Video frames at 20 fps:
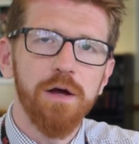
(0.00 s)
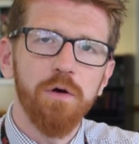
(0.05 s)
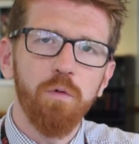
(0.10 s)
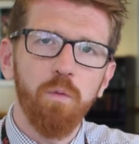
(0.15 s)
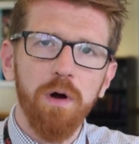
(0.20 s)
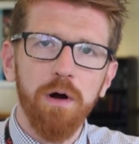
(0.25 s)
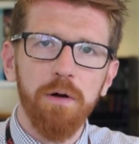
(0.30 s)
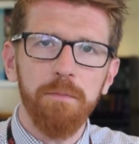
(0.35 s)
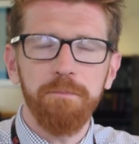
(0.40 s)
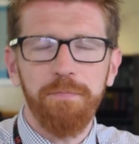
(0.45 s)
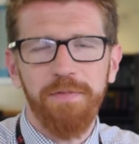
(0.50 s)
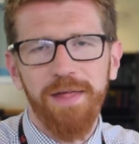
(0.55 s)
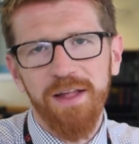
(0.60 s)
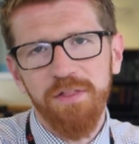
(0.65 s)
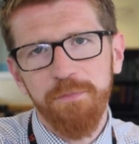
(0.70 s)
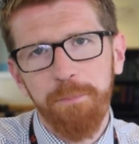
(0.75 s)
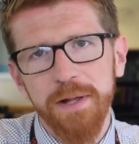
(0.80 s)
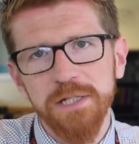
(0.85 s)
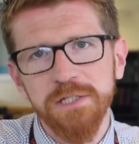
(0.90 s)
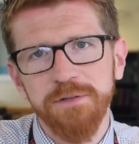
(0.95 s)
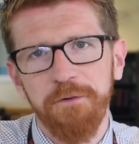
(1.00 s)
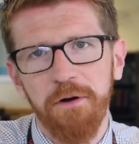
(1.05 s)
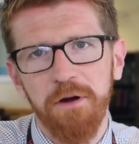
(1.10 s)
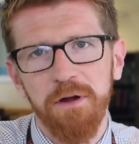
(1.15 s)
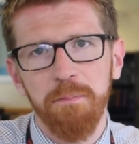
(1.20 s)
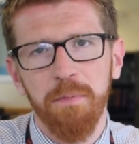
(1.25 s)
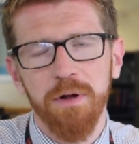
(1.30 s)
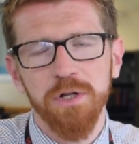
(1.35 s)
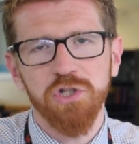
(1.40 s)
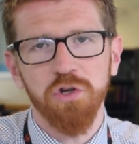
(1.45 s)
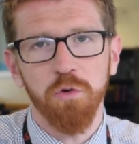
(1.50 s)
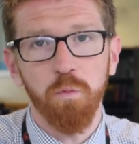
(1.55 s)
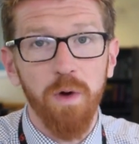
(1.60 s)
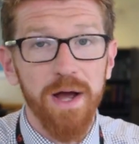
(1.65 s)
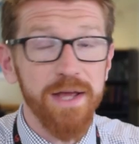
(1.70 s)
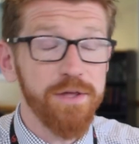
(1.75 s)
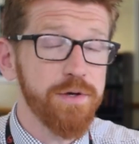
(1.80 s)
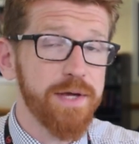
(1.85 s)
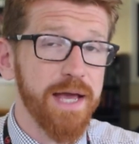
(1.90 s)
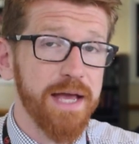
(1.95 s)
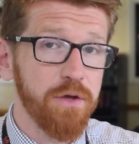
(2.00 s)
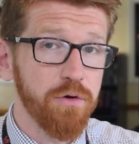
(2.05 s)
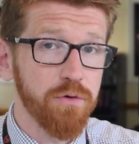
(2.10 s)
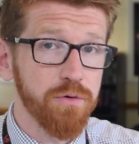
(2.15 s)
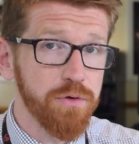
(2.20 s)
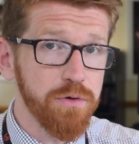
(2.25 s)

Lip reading: Well, that depends very much on where you get your